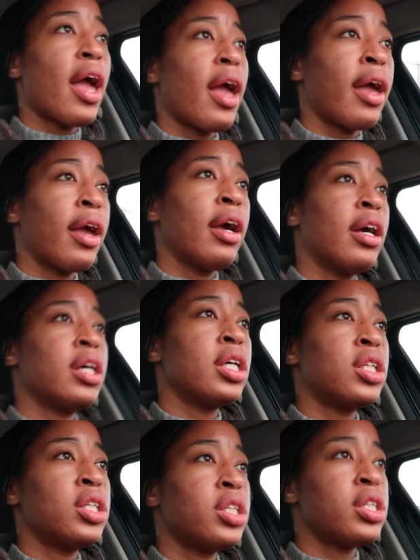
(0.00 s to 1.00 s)

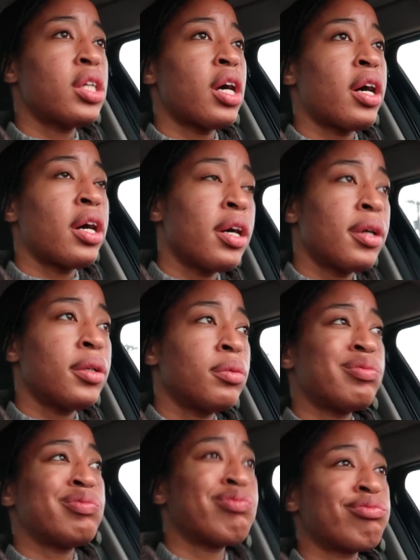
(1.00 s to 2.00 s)
And
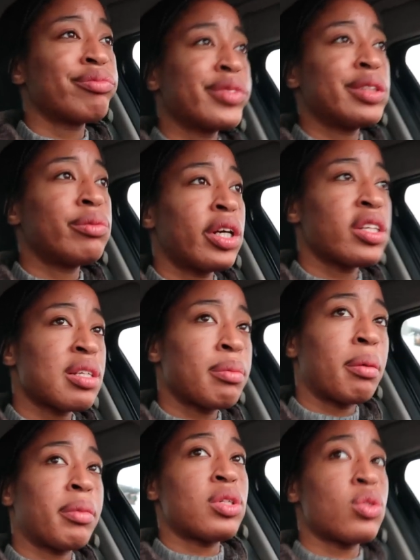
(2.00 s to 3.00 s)
what else
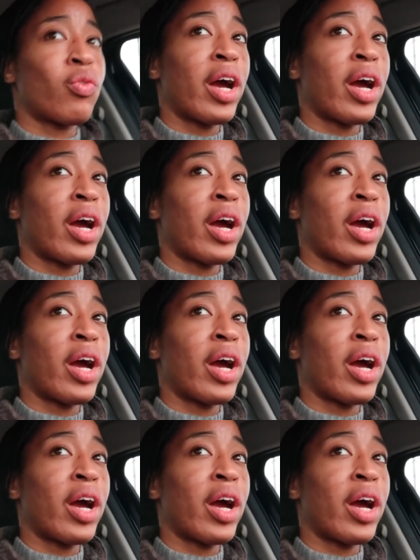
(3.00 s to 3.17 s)
am I about to do?